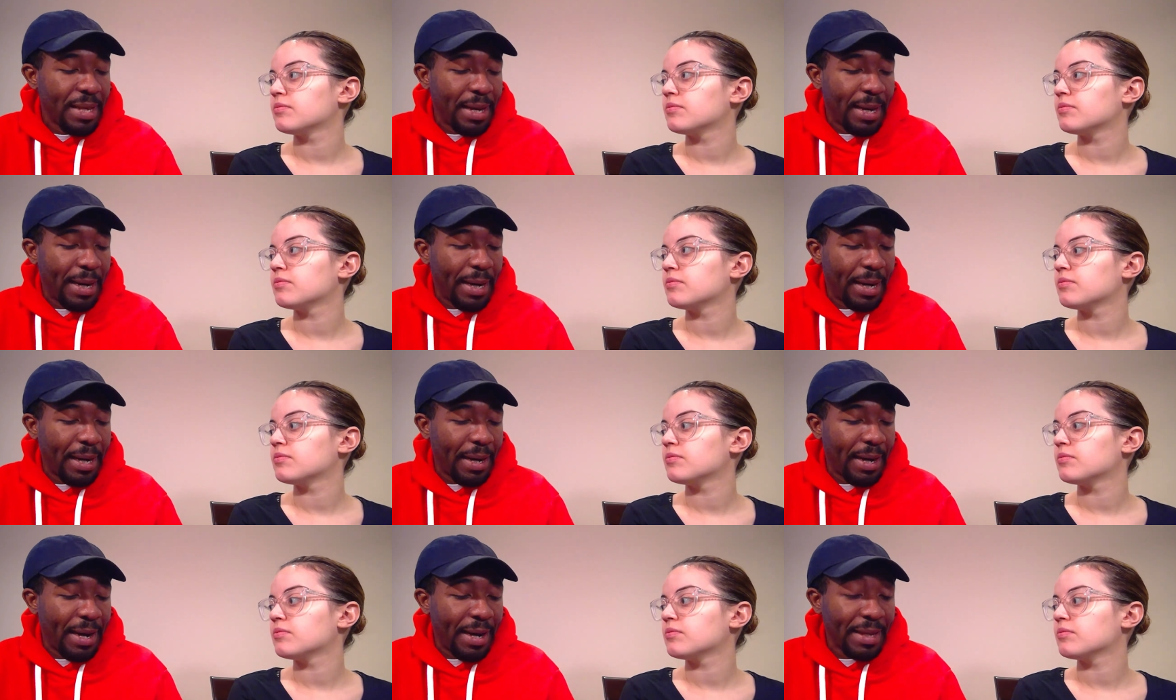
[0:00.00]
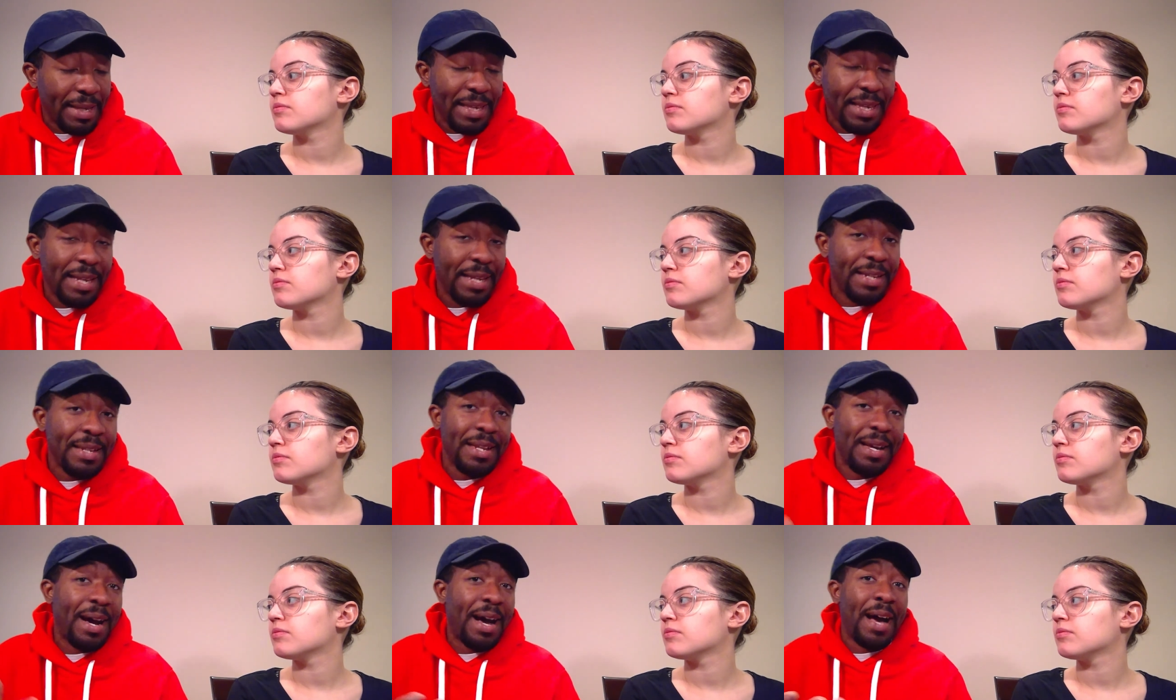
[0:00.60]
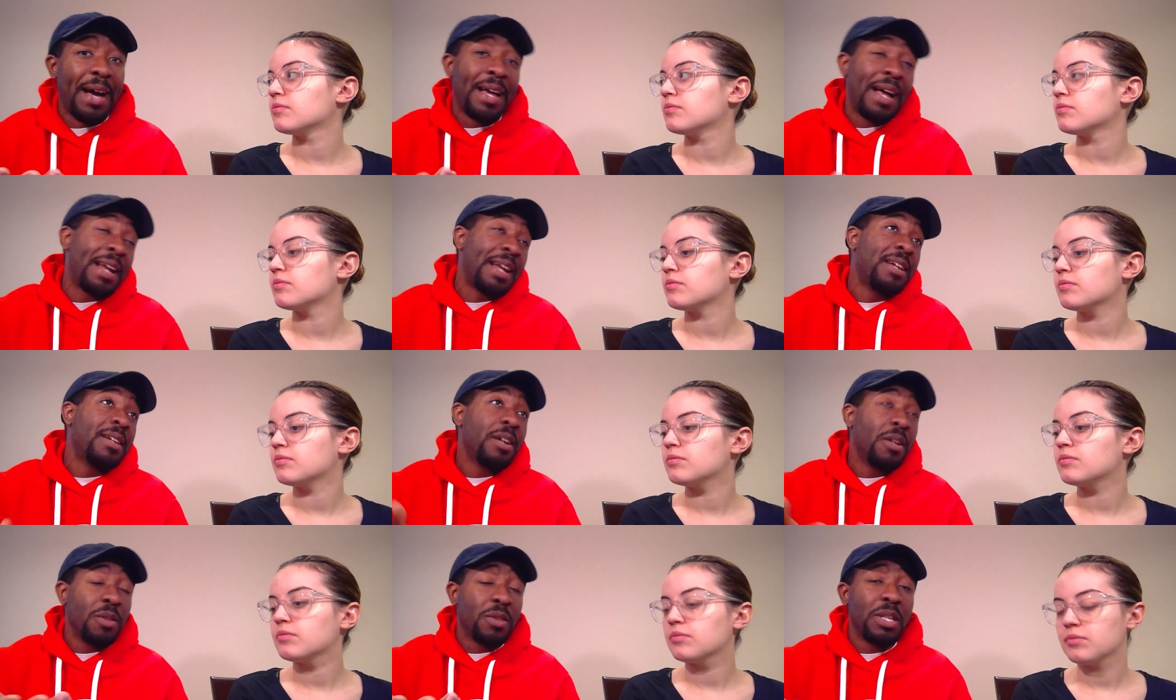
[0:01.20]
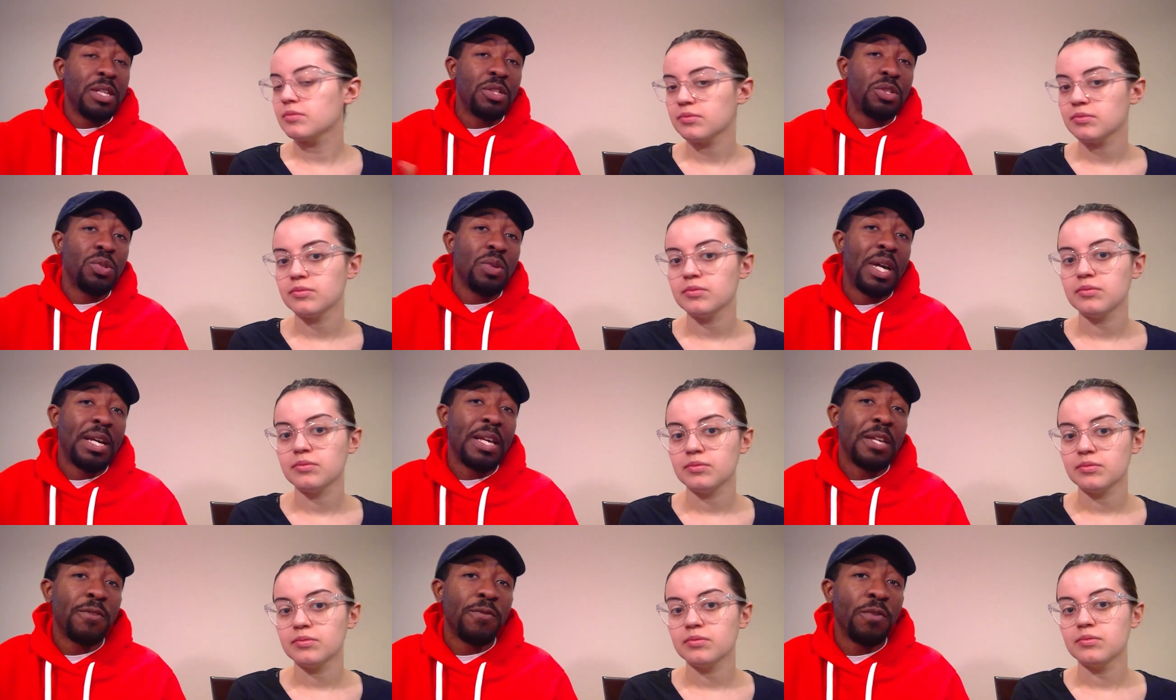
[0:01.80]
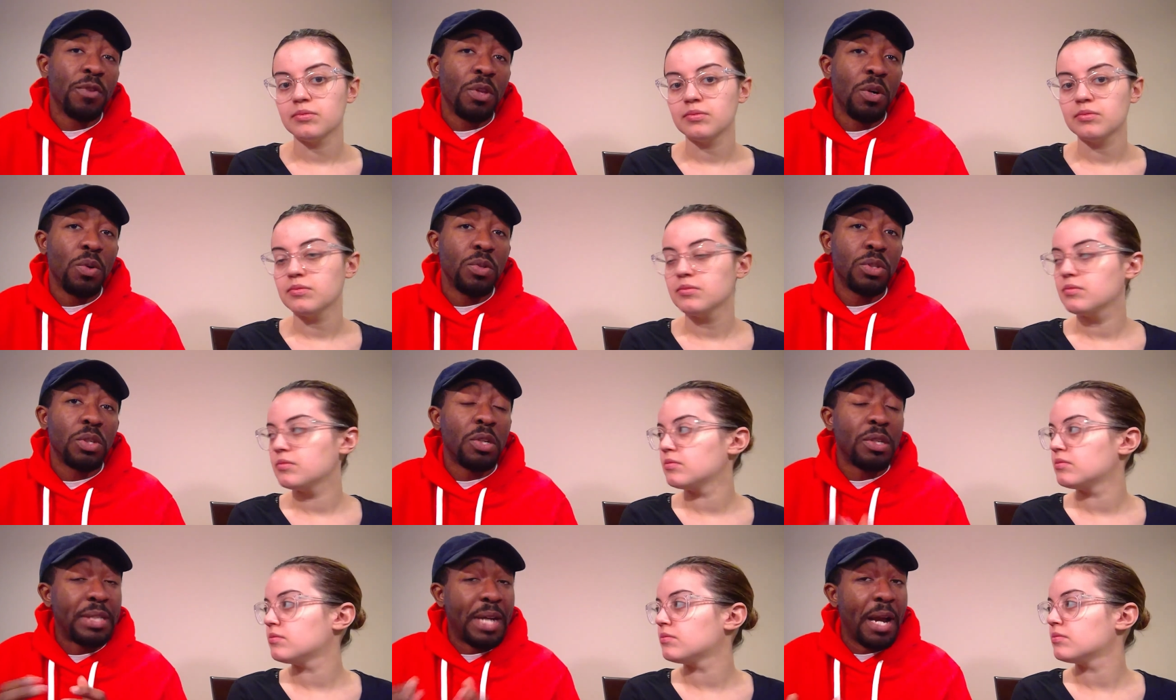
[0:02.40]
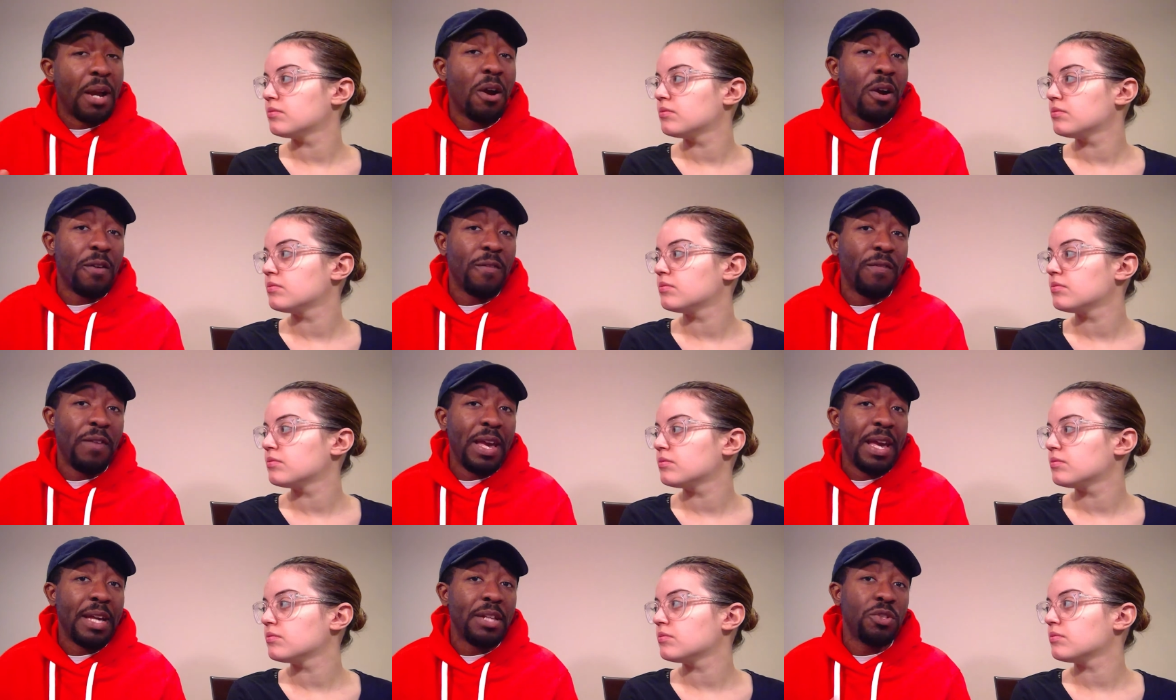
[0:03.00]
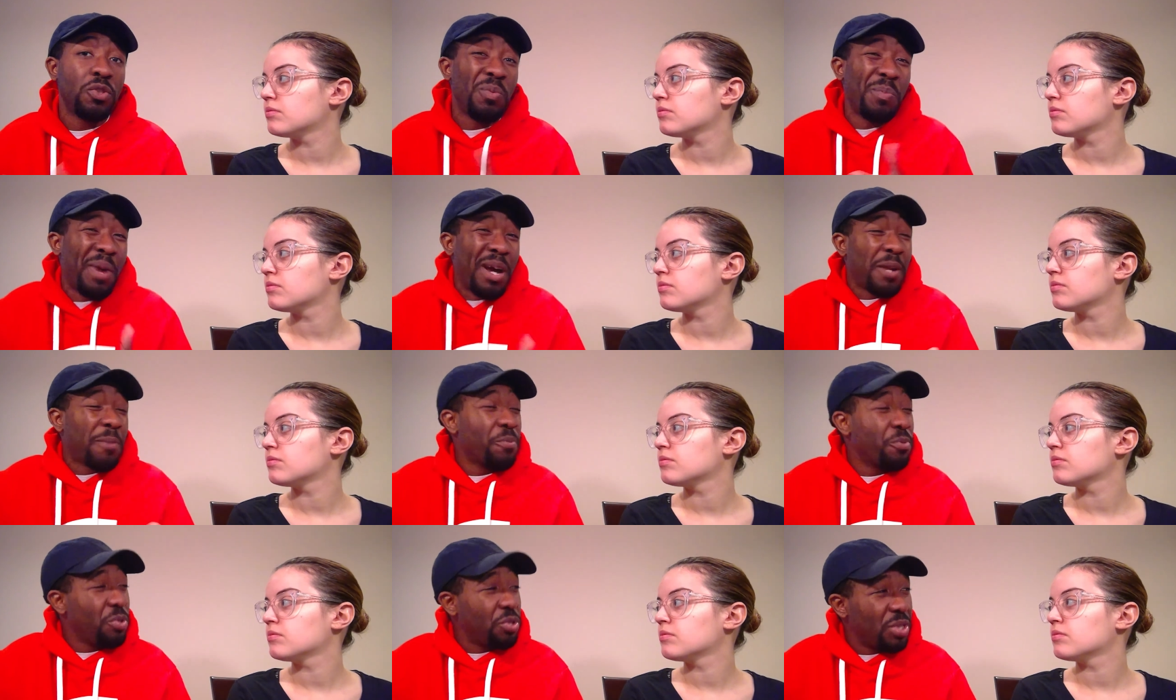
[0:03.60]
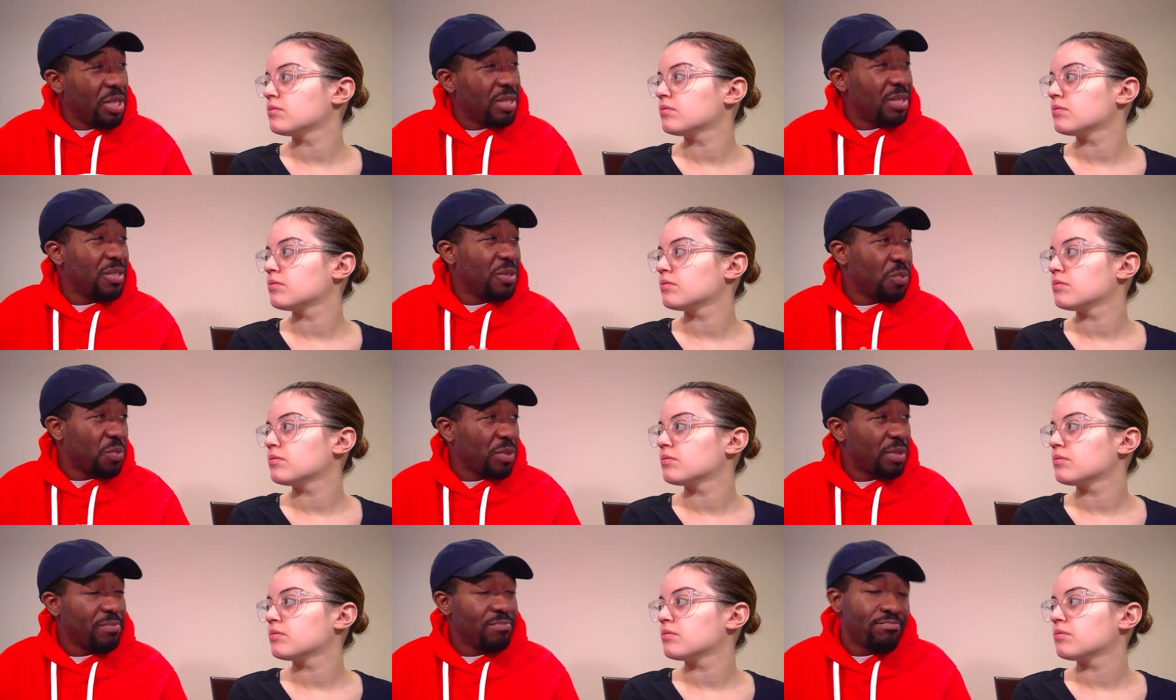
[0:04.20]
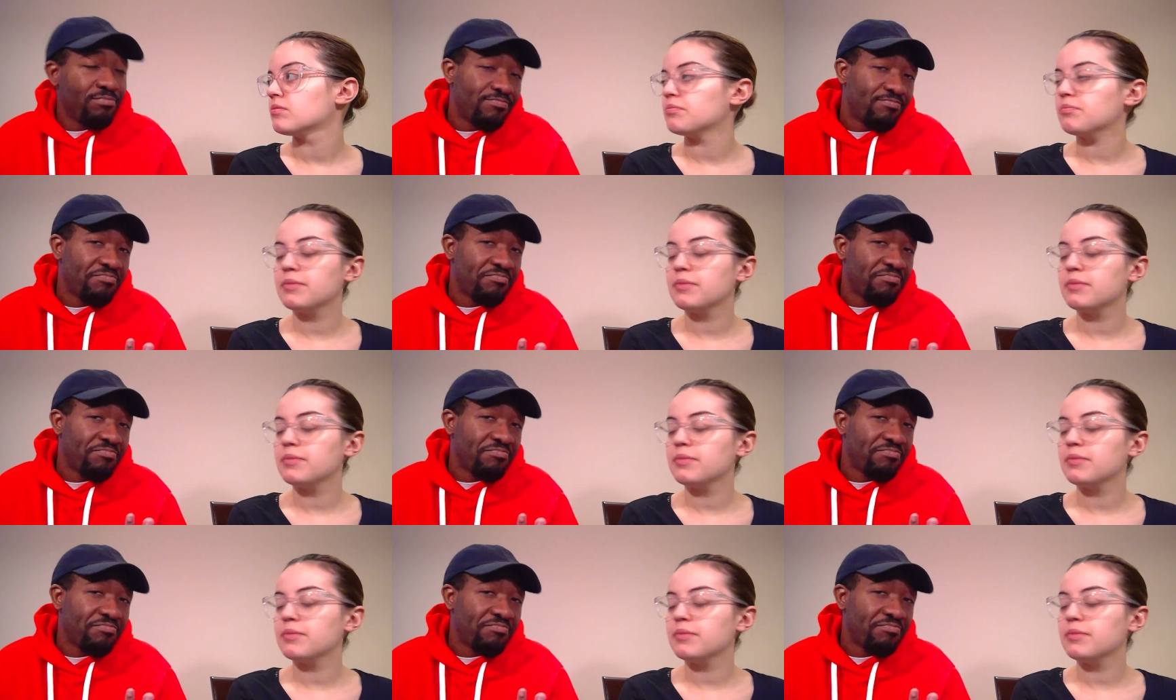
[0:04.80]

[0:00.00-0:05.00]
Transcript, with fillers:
Speaker 1: Uh, again, and another thing too, I guess for those that are diehard fans, you might appreciate this one.